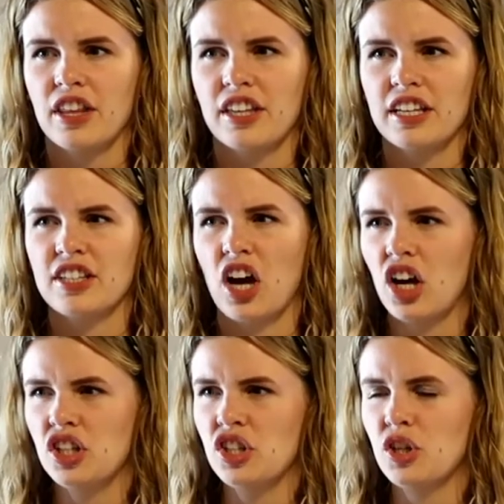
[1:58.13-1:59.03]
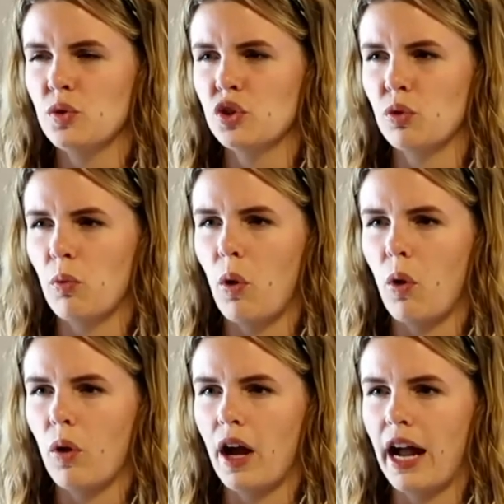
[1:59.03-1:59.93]
these
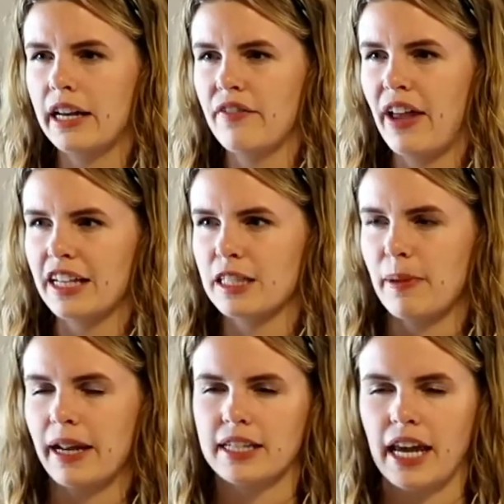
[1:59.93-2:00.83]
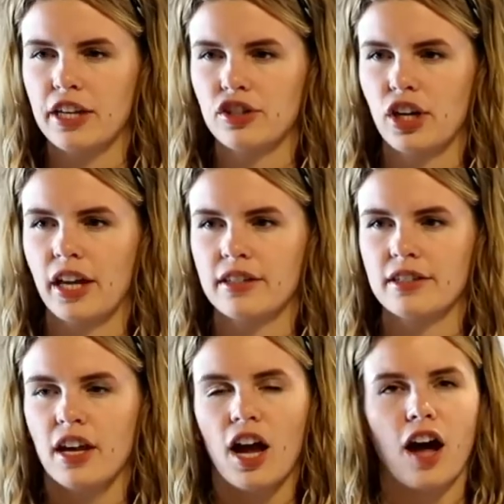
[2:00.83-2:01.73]
unusual kind of expectations
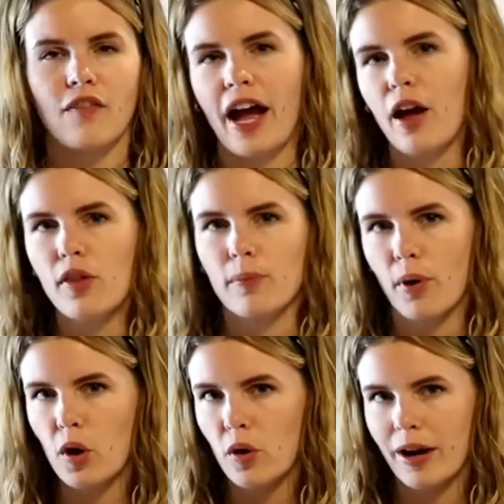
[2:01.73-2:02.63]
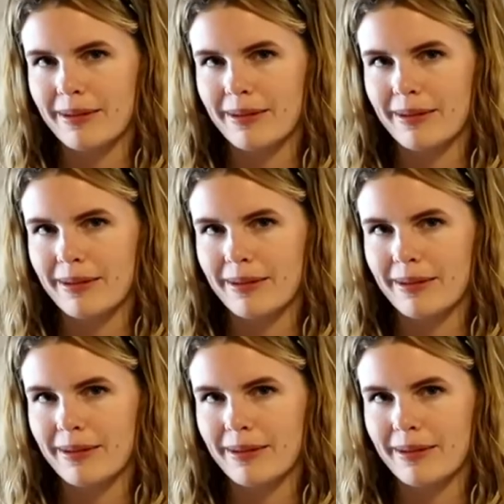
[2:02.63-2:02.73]
of how the program